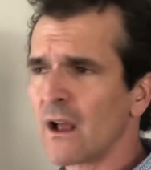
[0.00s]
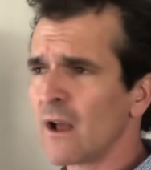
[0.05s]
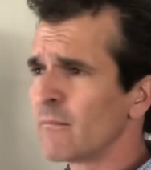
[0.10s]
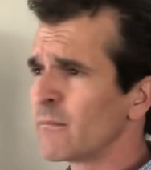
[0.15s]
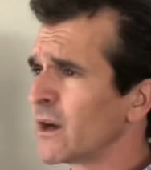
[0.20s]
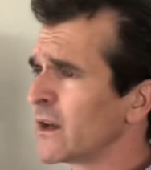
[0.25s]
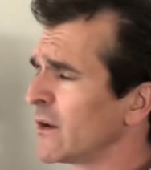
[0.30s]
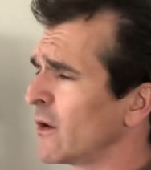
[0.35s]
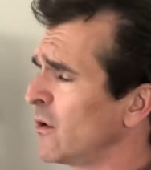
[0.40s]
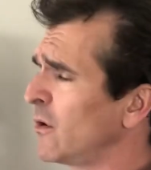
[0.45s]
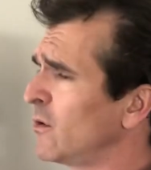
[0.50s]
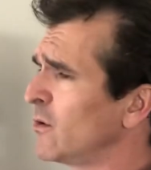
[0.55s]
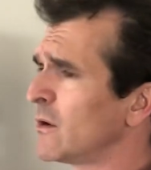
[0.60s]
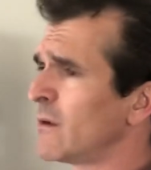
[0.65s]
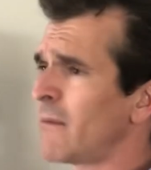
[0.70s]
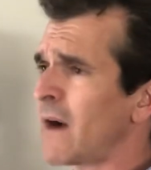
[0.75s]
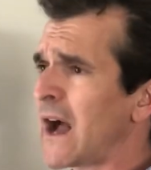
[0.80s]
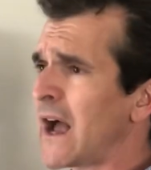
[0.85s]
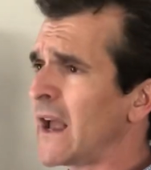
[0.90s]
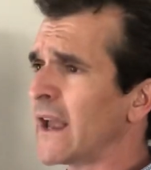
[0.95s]
But who
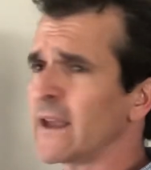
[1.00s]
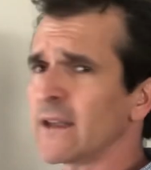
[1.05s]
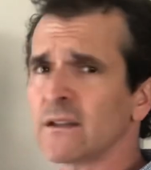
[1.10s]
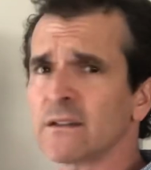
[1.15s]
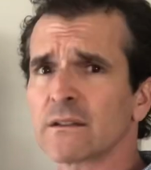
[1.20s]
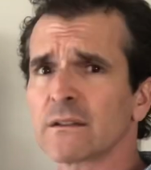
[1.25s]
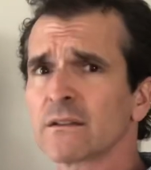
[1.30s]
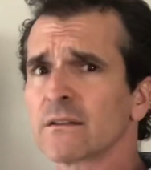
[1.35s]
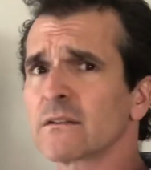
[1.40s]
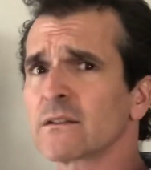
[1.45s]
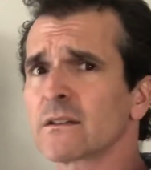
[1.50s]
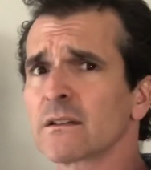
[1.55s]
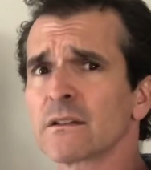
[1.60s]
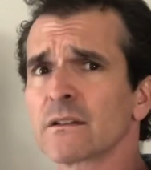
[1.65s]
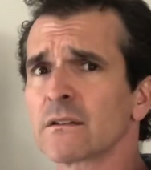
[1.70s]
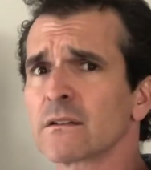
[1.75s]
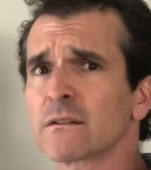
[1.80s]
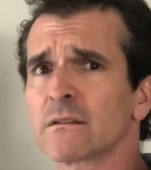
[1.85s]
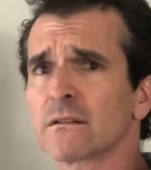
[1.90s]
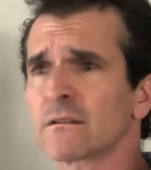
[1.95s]
am I to
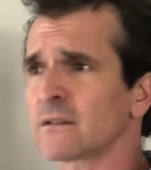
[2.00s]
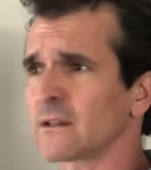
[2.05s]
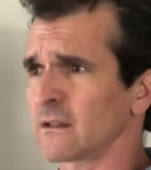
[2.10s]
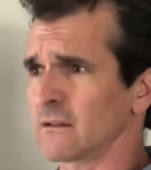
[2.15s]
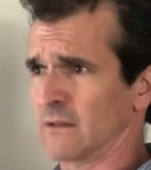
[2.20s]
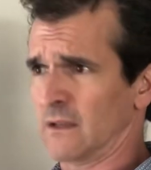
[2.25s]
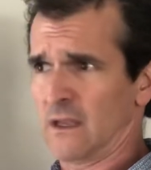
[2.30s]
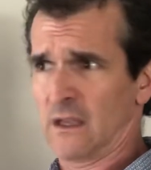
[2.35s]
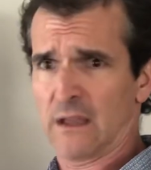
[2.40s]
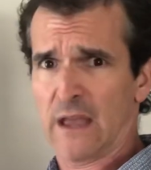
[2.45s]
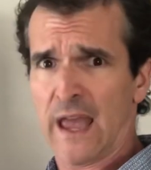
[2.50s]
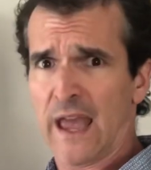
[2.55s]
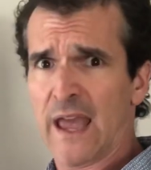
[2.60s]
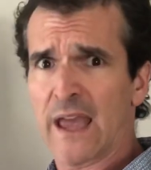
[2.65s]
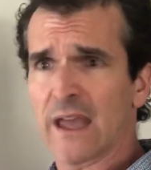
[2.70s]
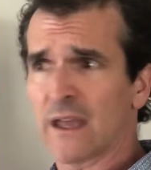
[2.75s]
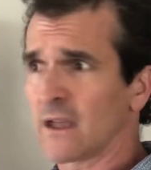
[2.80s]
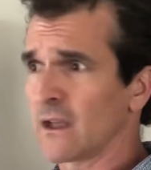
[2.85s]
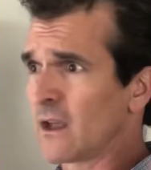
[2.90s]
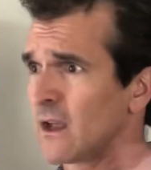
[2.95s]

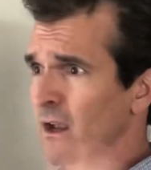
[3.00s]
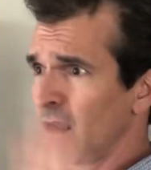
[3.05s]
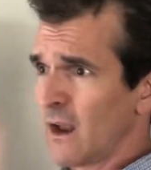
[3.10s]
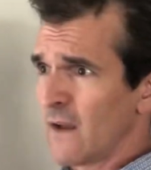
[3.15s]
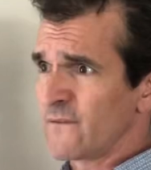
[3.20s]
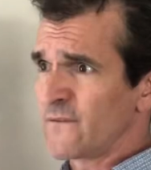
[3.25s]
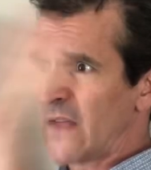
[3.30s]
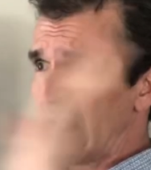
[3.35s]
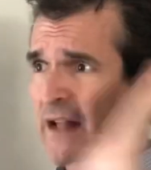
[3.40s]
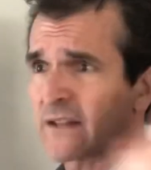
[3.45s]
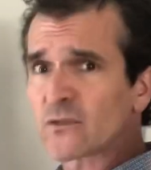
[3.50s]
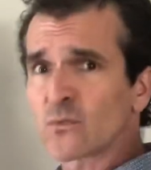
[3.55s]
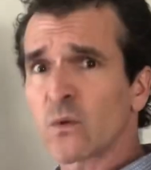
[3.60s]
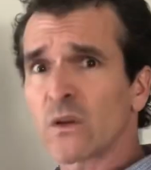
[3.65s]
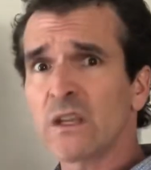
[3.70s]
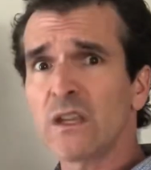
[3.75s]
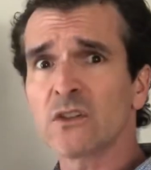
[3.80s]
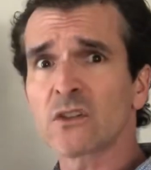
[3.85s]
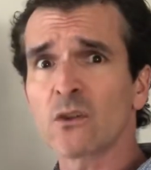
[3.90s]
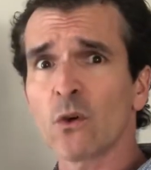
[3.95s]
hey, if that's what
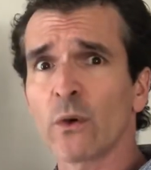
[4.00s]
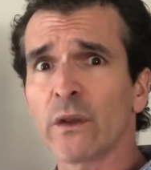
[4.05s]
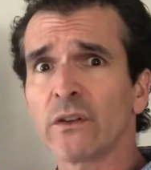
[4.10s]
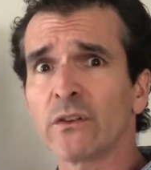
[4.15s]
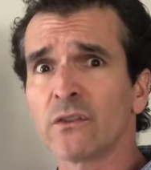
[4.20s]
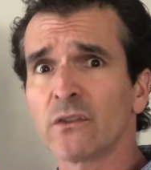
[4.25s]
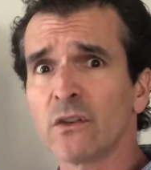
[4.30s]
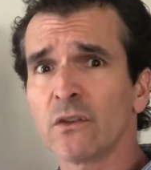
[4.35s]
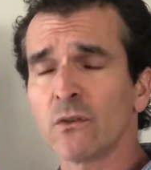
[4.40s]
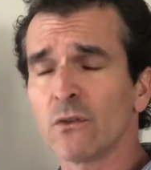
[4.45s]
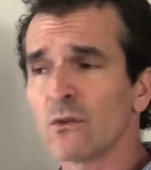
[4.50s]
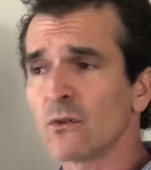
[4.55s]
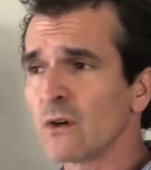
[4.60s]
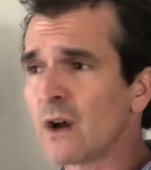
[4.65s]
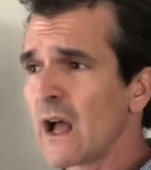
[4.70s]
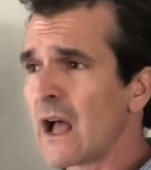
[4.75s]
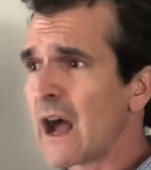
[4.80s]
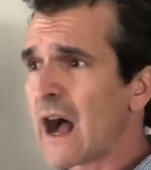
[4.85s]
he's going to do,